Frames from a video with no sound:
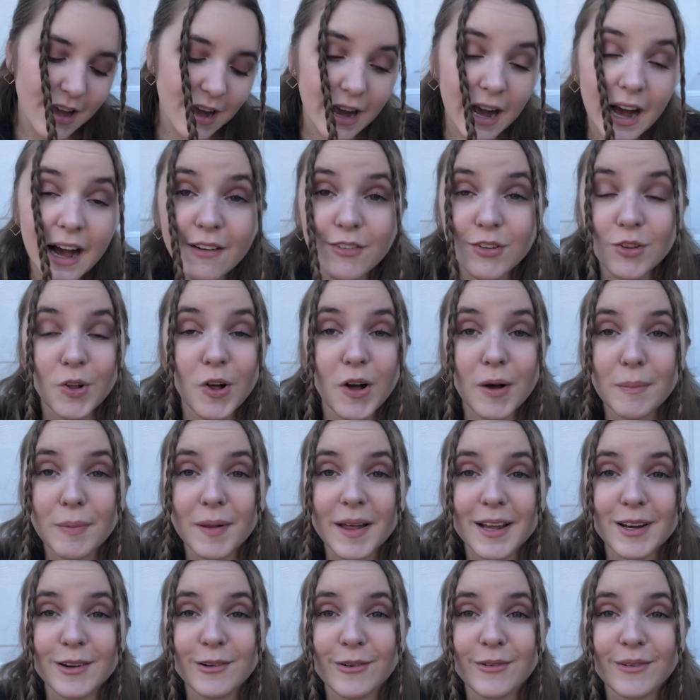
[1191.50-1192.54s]
I have a lot
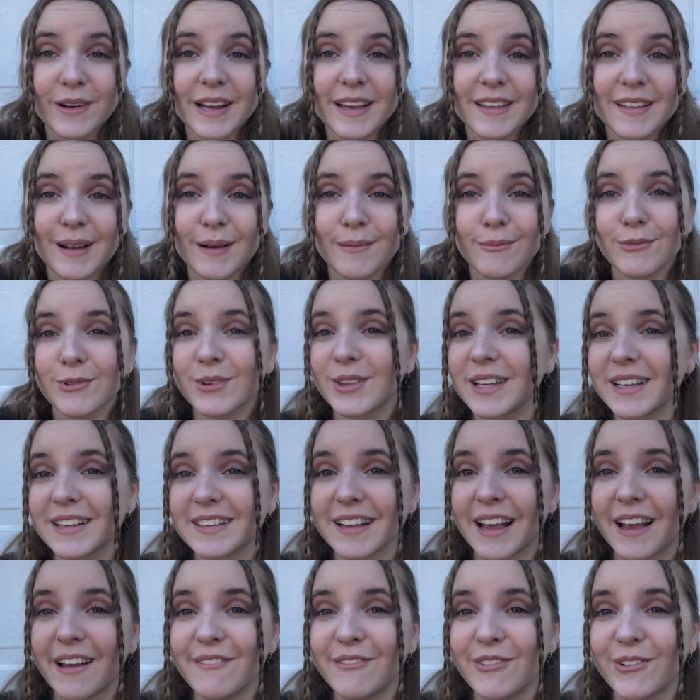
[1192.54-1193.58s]
planned already that I'm really
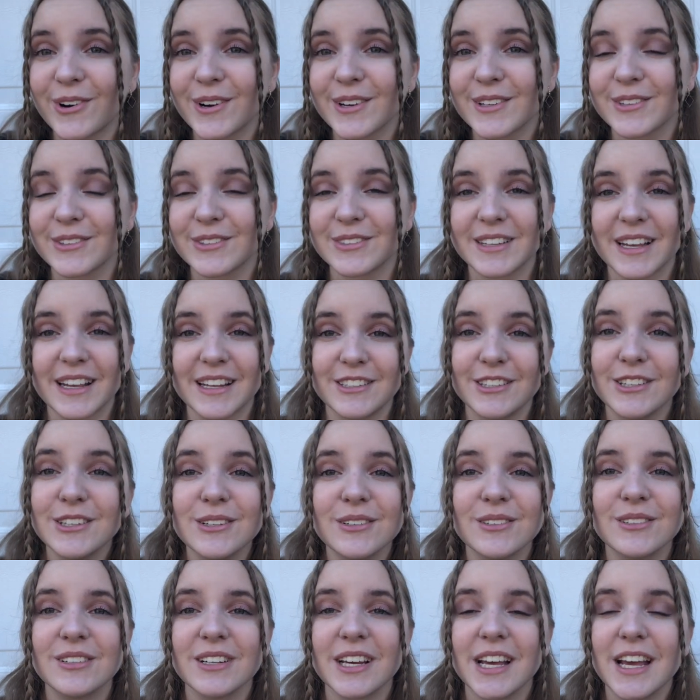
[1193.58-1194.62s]
excited for, so stay
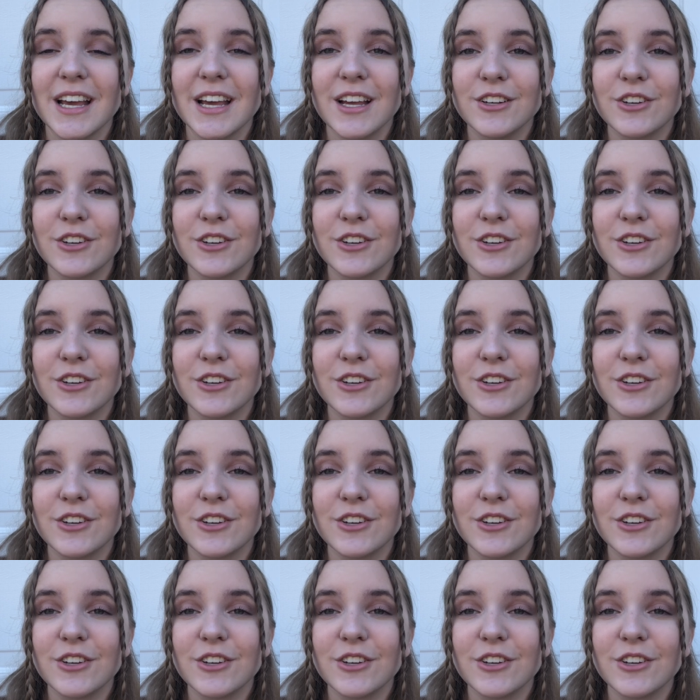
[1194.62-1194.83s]
tuned.